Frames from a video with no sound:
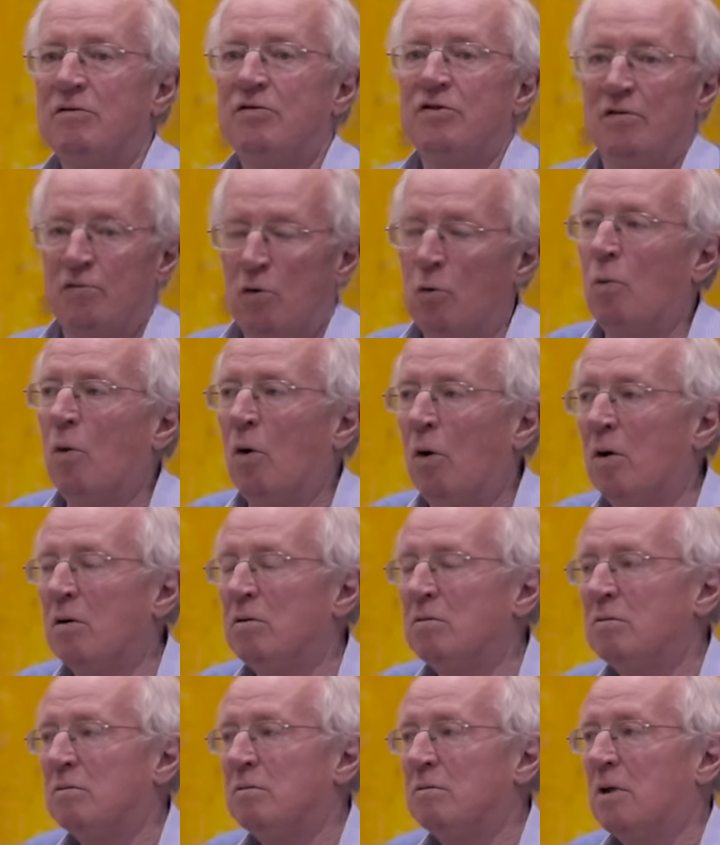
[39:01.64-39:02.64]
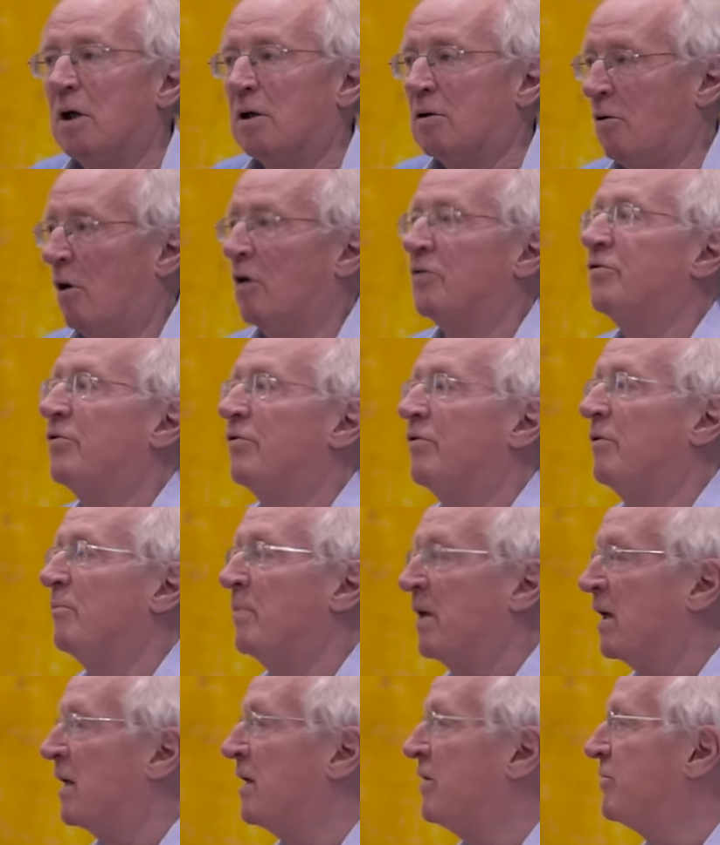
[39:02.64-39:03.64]
civil war across the
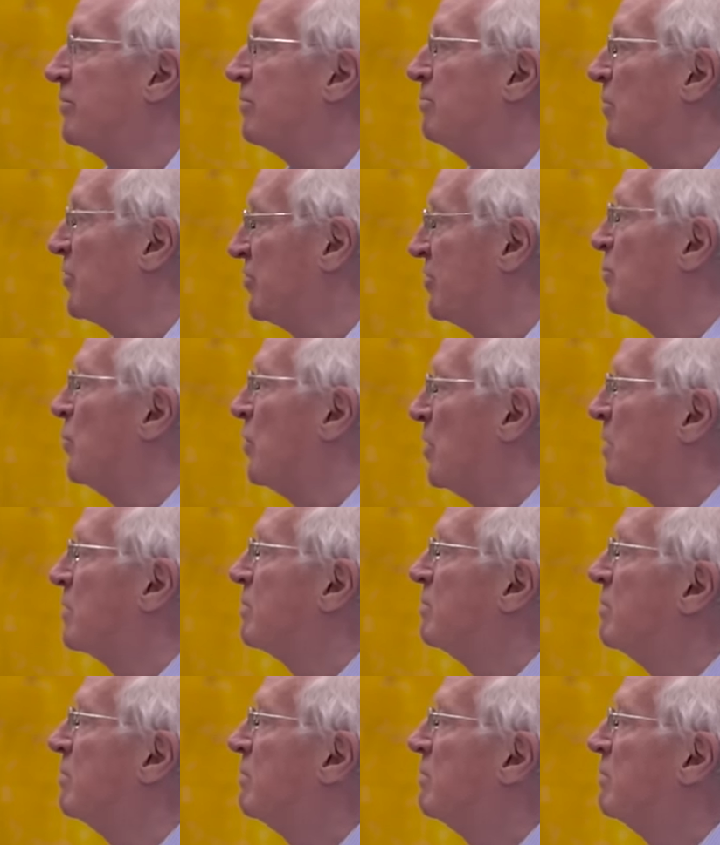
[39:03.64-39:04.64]
Middle East Muslim world.